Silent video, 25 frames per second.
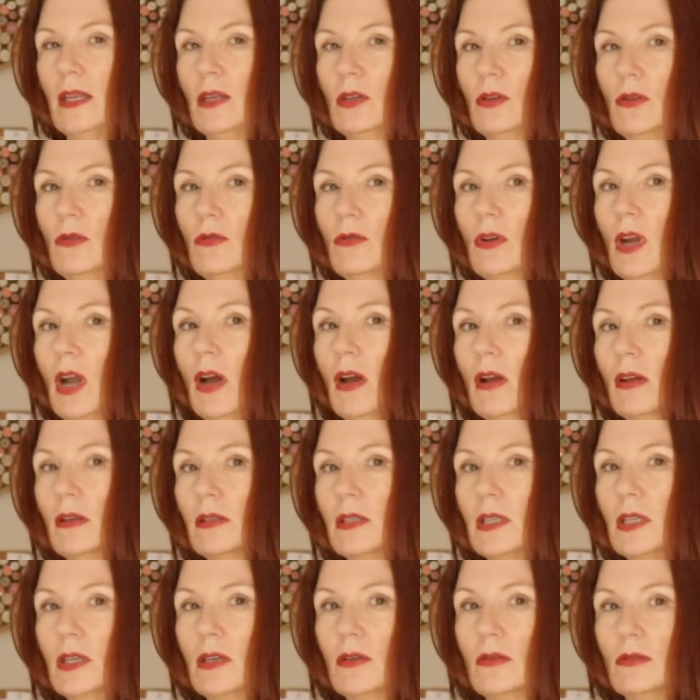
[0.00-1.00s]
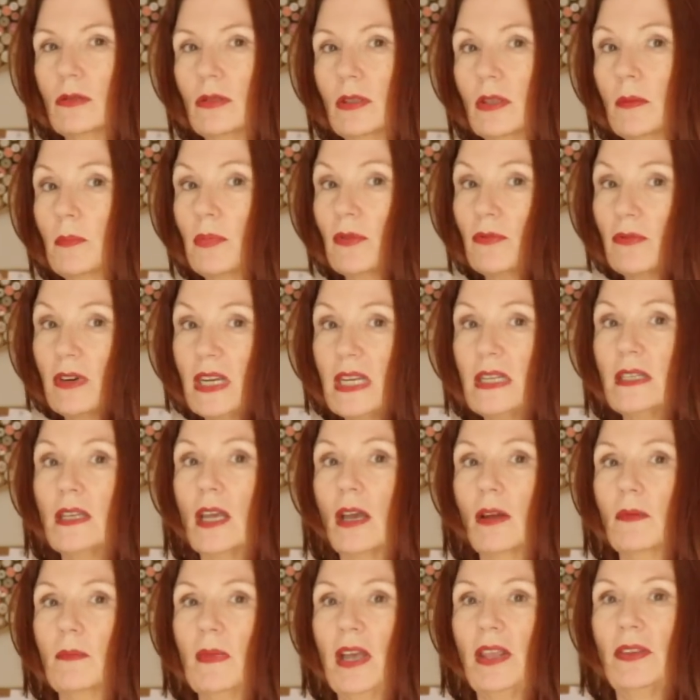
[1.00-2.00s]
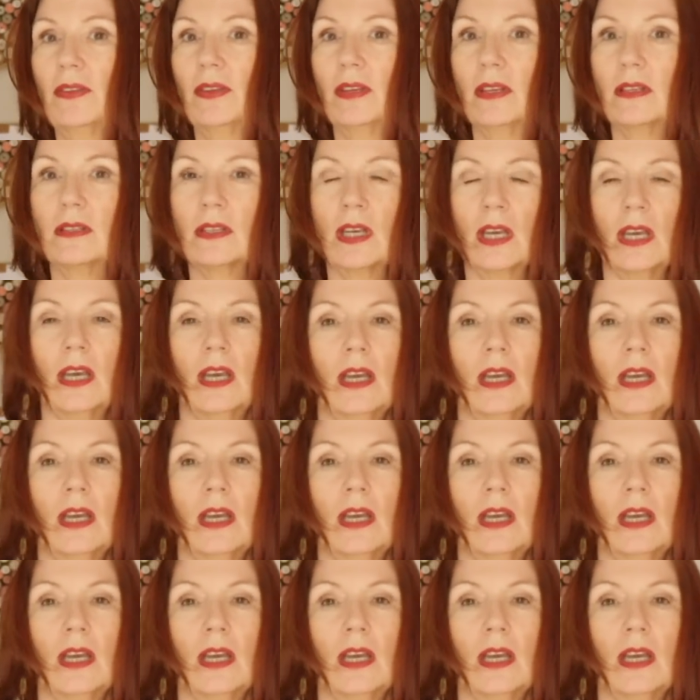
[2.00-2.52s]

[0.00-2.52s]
you can't use the burrito method